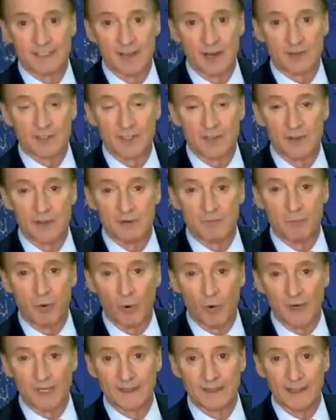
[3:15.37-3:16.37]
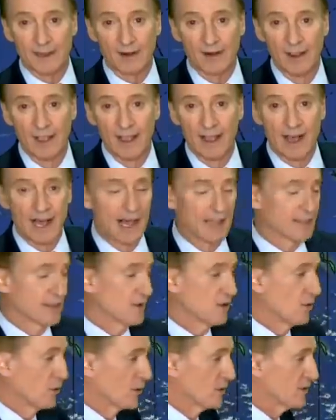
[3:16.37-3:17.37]
There's the new point there on the
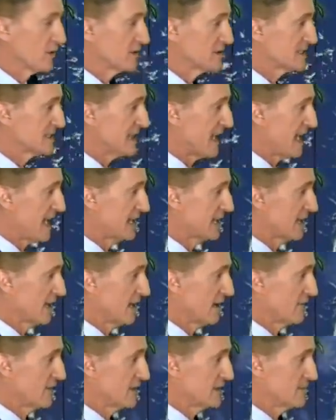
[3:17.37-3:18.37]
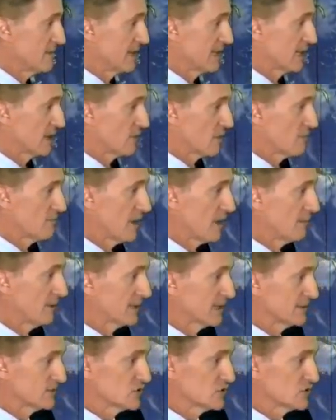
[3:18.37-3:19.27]
northern side of the Dominican Republic.